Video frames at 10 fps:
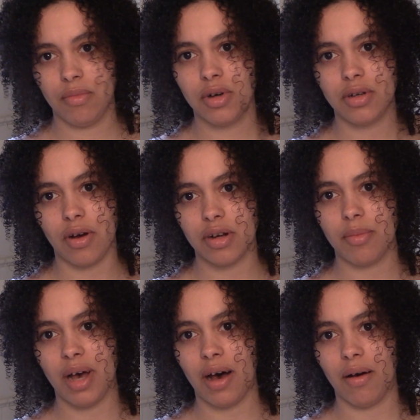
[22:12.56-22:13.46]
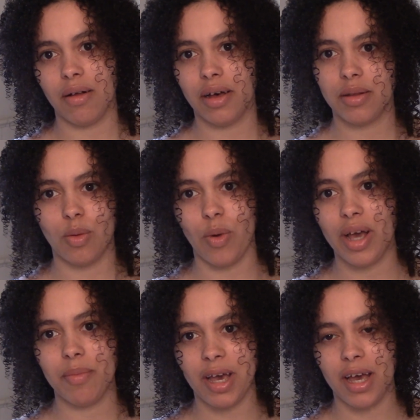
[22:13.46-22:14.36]
talking about like the
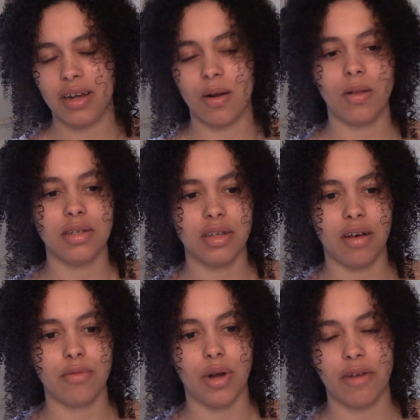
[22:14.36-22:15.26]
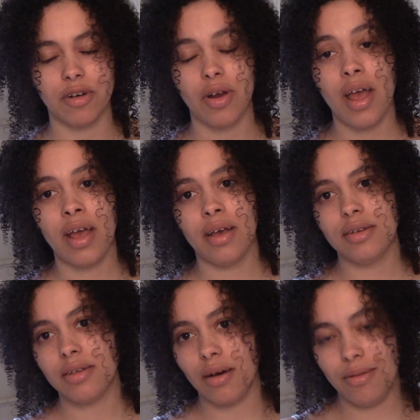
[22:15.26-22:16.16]
white man and all this stuff, whatever.
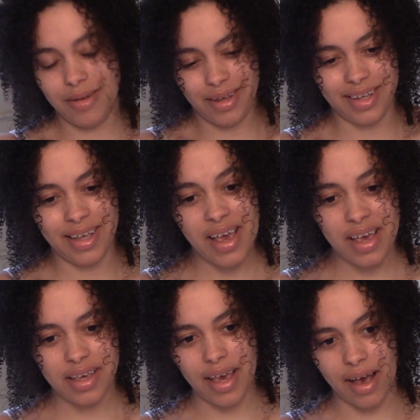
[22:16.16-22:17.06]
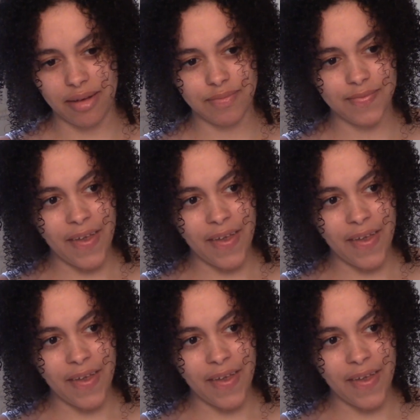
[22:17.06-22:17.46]
So, yeah.